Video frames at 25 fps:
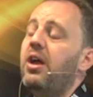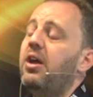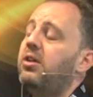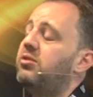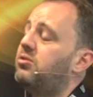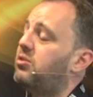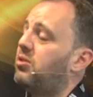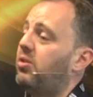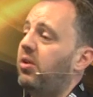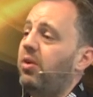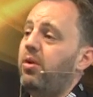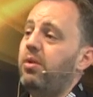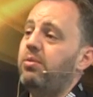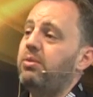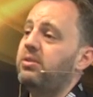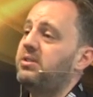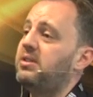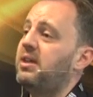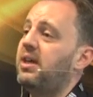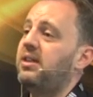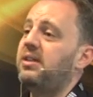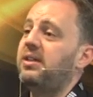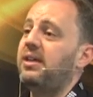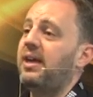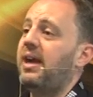screw it, we'll
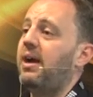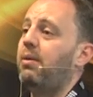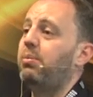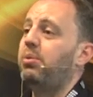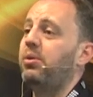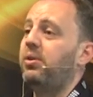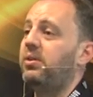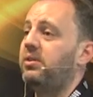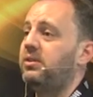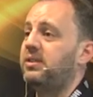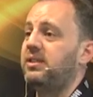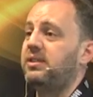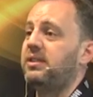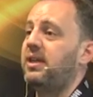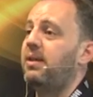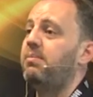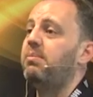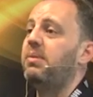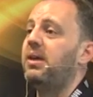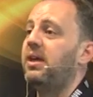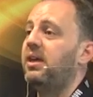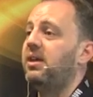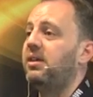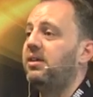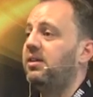set the output to
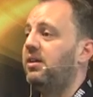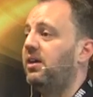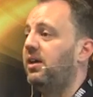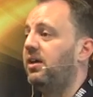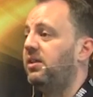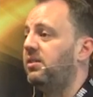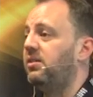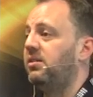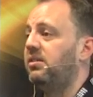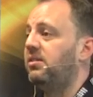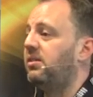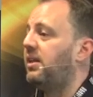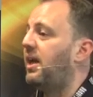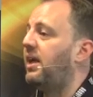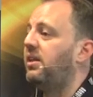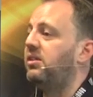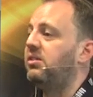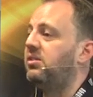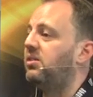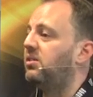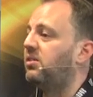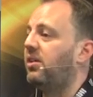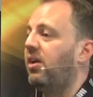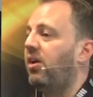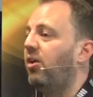10-bit and then
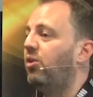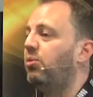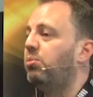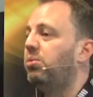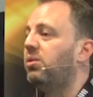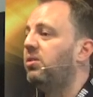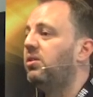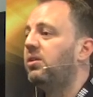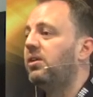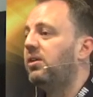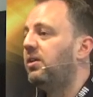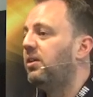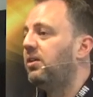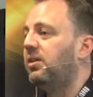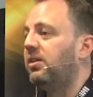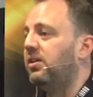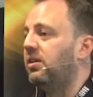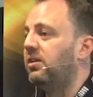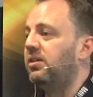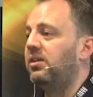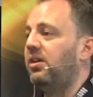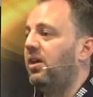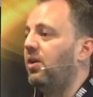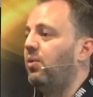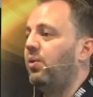just hope
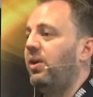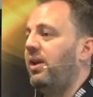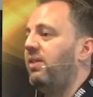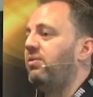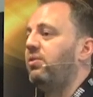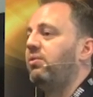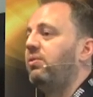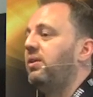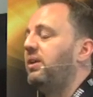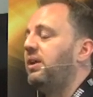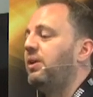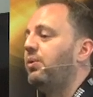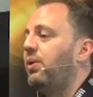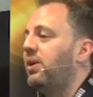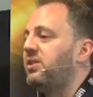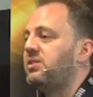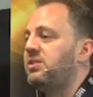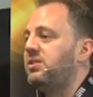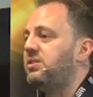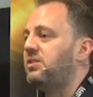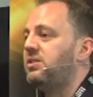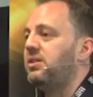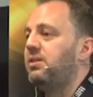that no one ever really questions